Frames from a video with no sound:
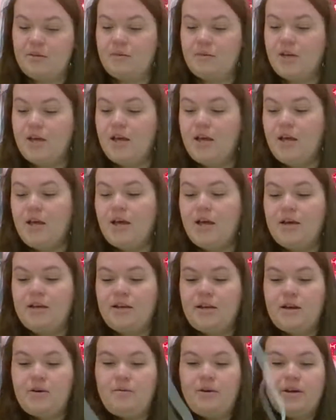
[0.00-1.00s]
them,
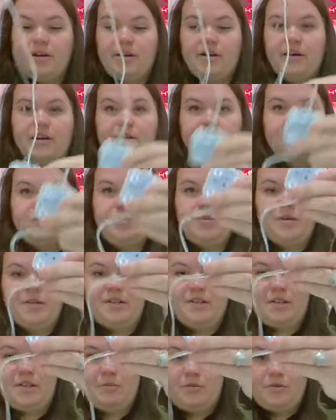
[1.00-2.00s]
and now I can kind of
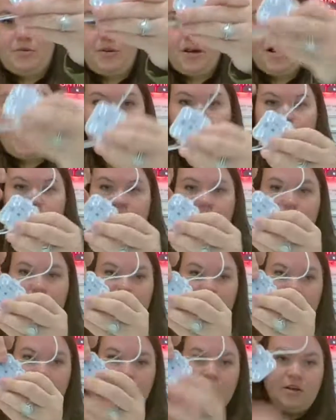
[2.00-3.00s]
twist them around
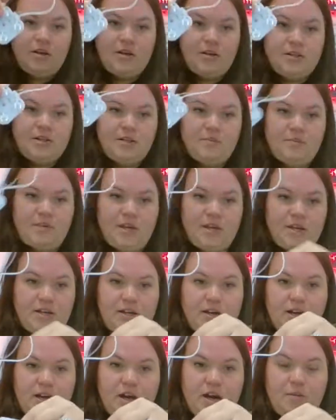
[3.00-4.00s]
to make
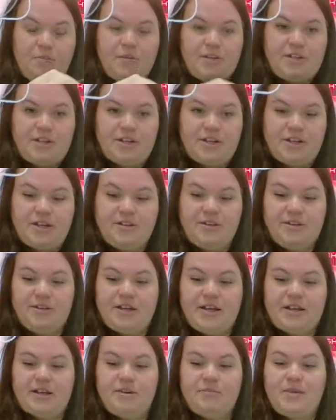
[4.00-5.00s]
a particular
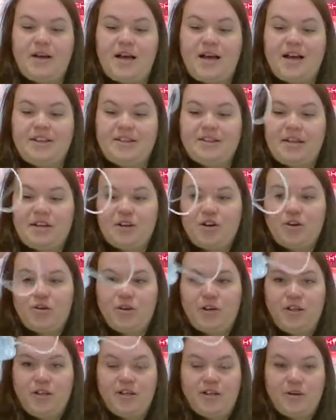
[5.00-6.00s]
letter behind that
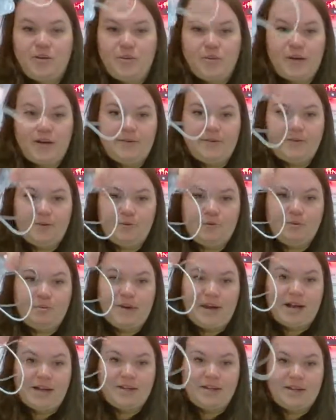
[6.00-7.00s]
acrylic or whatever we're
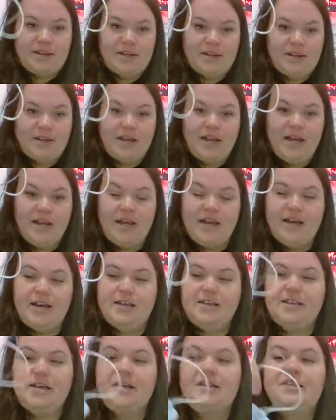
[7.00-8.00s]
backlighting
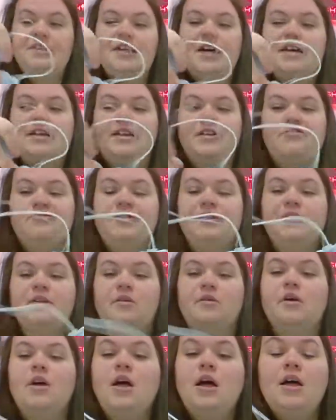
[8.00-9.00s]
in that signage.
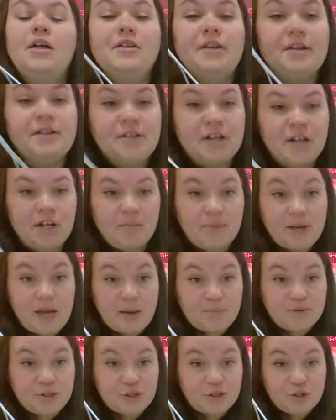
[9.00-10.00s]
So these are going to be
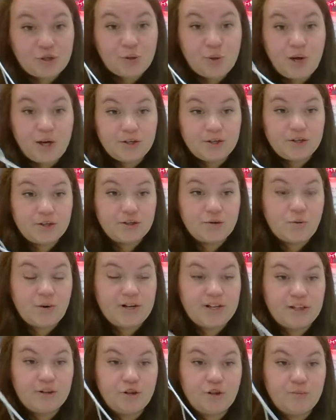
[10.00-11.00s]
up to
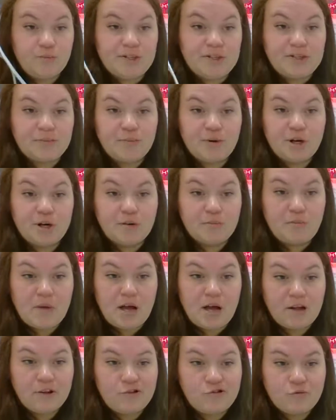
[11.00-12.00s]
220 lumens per
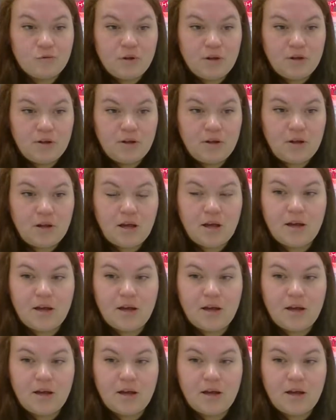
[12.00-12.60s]
module.